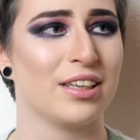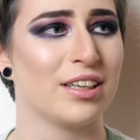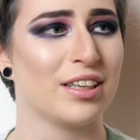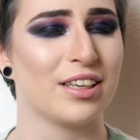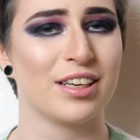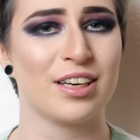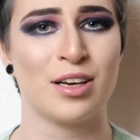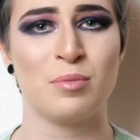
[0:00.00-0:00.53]

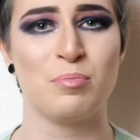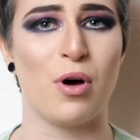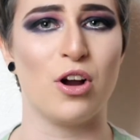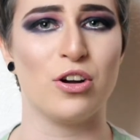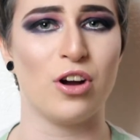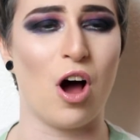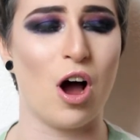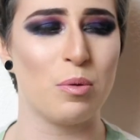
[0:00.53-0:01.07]

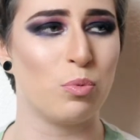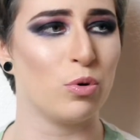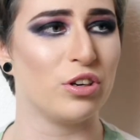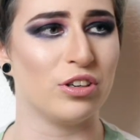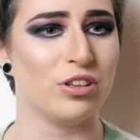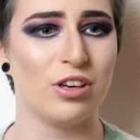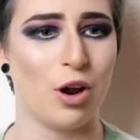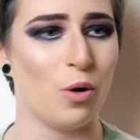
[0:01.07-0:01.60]
but no, I
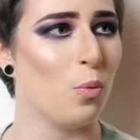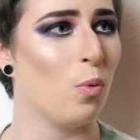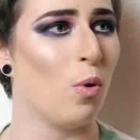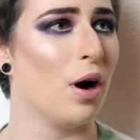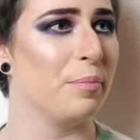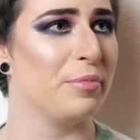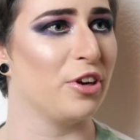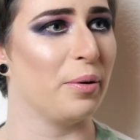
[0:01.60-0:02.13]
wouldn't know
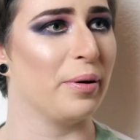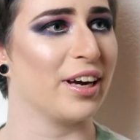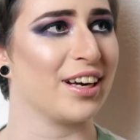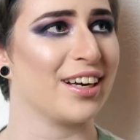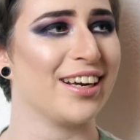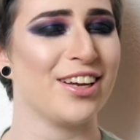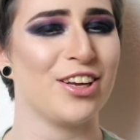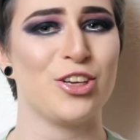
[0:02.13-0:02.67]
what I'm
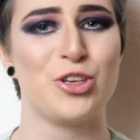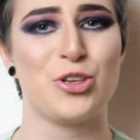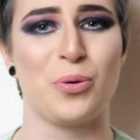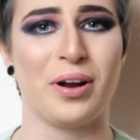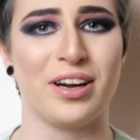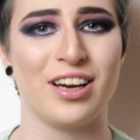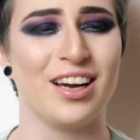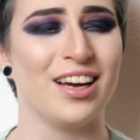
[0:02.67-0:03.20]
doing. So
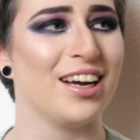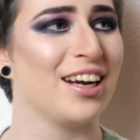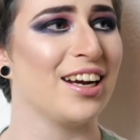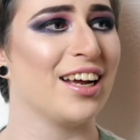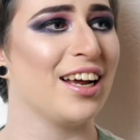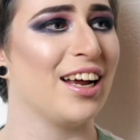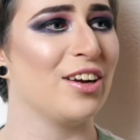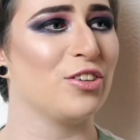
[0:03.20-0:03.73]
I, YouTube.
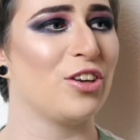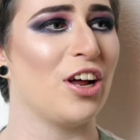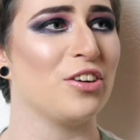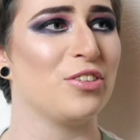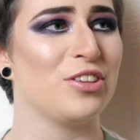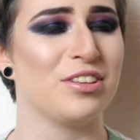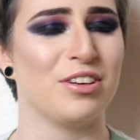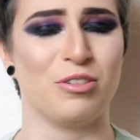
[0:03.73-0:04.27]
I,
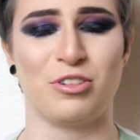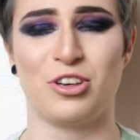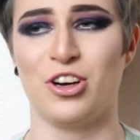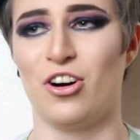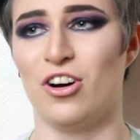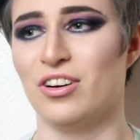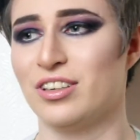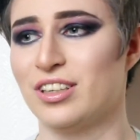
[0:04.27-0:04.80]
I, oh
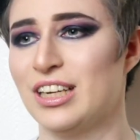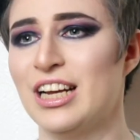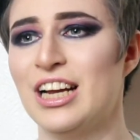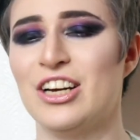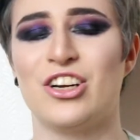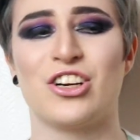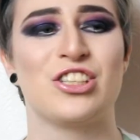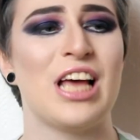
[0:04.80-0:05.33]
god.
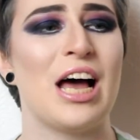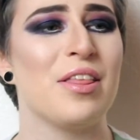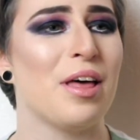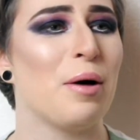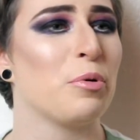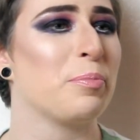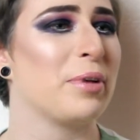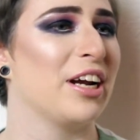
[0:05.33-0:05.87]
Because that,
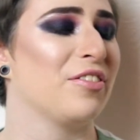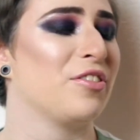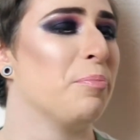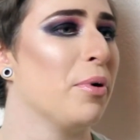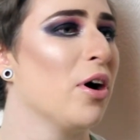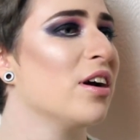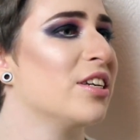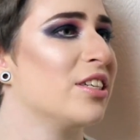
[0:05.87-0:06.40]
that would mean I have to
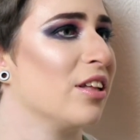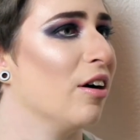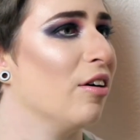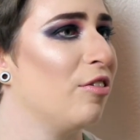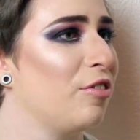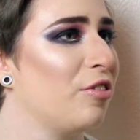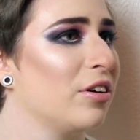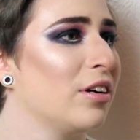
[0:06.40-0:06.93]
buy
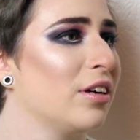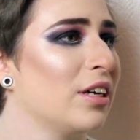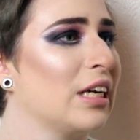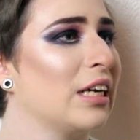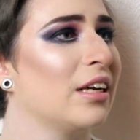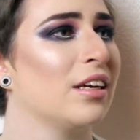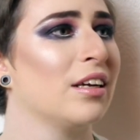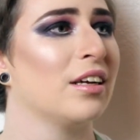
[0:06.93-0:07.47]
stuff.
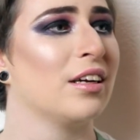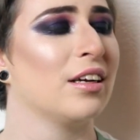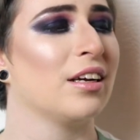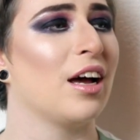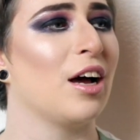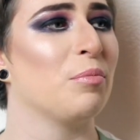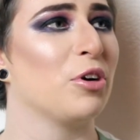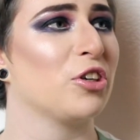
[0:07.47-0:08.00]
Oh
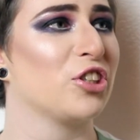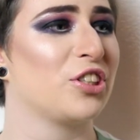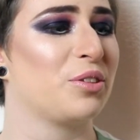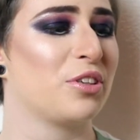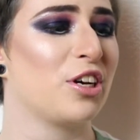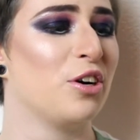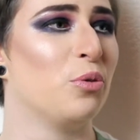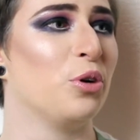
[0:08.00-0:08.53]
yeah. I might
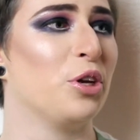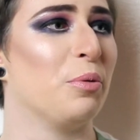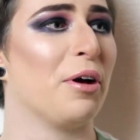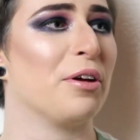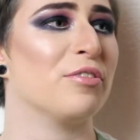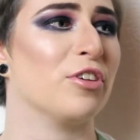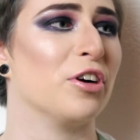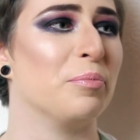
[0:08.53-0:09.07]
just call you
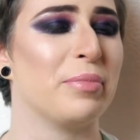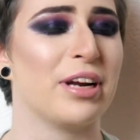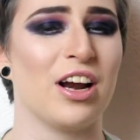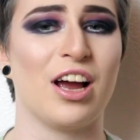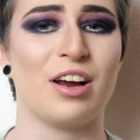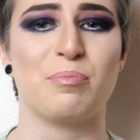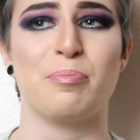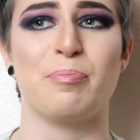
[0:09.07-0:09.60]
over. And be
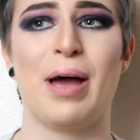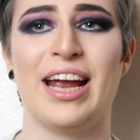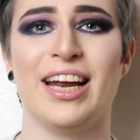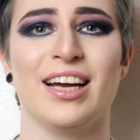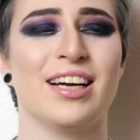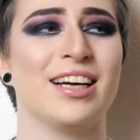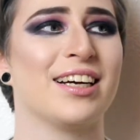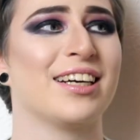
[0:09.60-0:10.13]
like, do you
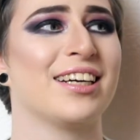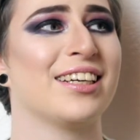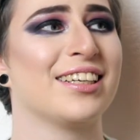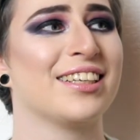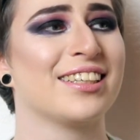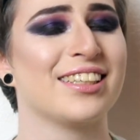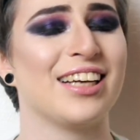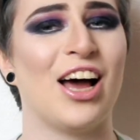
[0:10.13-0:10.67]
have this?
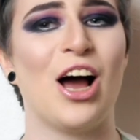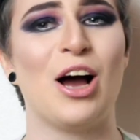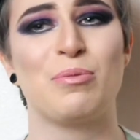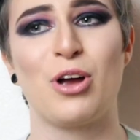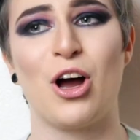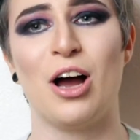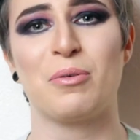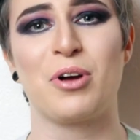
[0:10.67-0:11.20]
no, I'm,
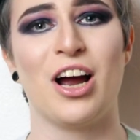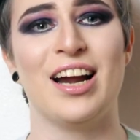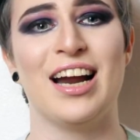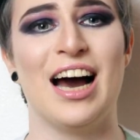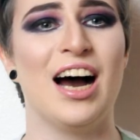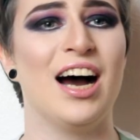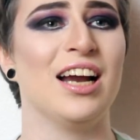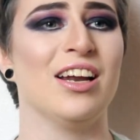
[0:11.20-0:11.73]
got. I'm going
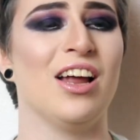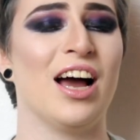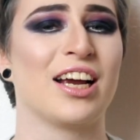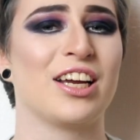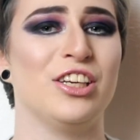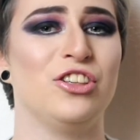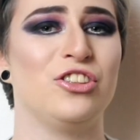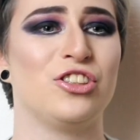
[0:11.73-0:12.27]
out.
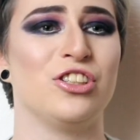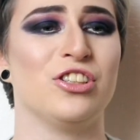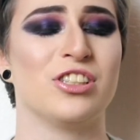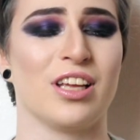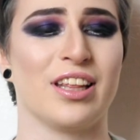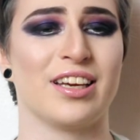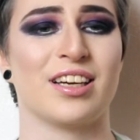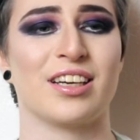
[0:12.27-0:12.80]
Like, can you just do
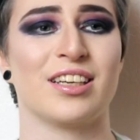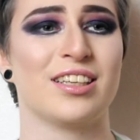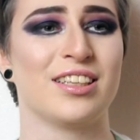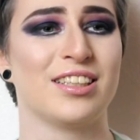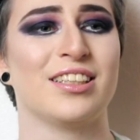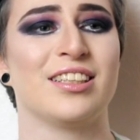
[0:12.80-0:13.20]
something